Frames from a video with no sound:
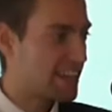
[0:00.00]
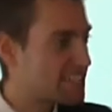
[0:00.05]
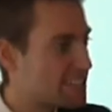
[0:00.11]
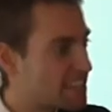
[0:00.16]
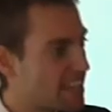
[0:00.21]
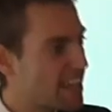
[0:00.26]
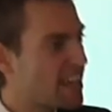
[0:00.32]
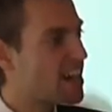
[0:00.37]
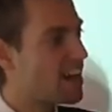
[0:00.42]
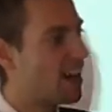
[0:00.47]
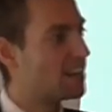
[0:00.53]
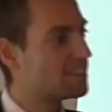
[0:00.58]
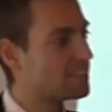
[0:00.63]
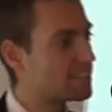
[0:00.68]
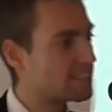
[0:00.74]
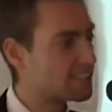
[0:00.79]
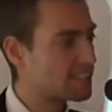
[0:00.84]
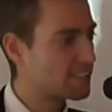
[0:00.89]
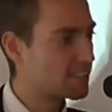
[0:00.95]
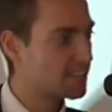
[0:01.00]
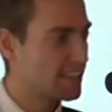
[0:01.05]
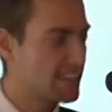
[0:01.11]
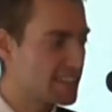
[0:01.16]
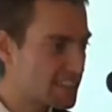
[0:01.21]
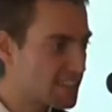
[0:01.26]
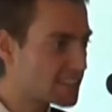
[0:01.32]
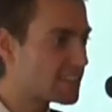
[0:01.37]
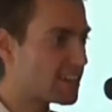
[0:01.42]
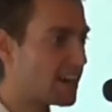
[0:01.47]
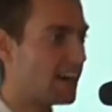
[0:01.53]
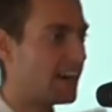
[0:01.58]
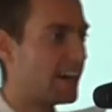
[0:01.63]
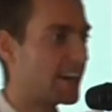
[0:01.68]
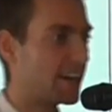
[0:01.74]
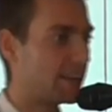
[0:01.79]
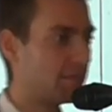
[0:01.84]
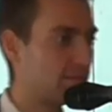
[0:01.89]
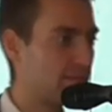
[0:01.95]
A seance is a
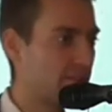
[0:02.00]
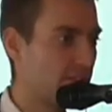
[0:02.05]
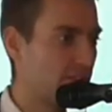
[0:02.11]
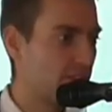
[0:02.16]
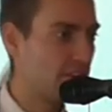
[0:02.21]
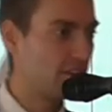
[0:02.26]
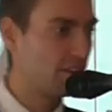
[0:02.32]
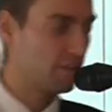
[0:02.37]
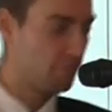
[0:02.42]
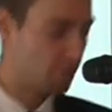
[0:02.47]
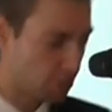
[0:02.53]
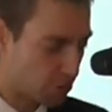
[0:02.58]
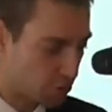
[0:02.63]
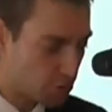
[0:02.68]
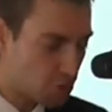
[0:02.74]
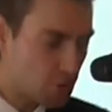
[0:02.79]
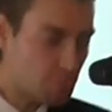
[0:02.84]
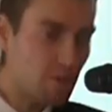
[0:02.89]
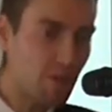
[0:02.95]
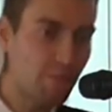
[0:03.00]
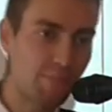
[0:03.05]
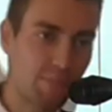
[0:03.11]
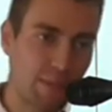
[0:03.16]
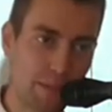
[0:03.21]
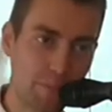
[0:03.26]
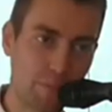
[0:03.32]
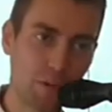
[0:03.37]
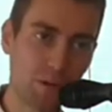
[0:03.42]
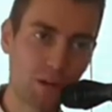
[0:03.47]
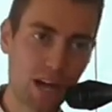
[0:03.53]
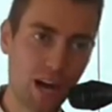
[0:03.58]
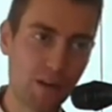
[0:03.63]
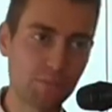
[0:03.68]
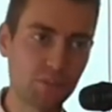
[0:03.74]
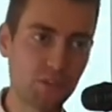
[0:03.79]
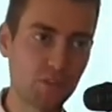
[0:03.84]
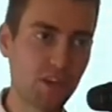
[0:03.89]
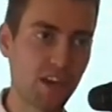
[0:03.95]
time when a group of
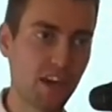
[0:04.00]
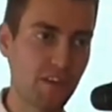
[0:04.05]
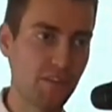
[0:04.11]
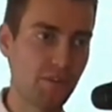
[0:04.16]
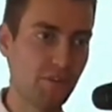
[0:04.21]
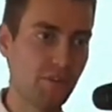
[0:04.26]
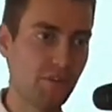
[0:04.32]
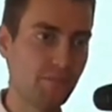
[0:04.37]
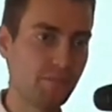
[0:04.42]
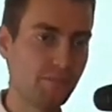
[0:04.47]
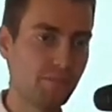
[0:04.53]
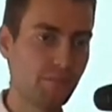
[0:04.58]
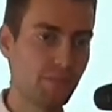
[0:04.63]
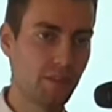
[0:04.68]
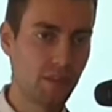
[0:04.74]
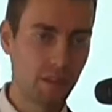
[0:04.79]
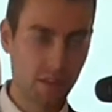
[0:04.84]
people come together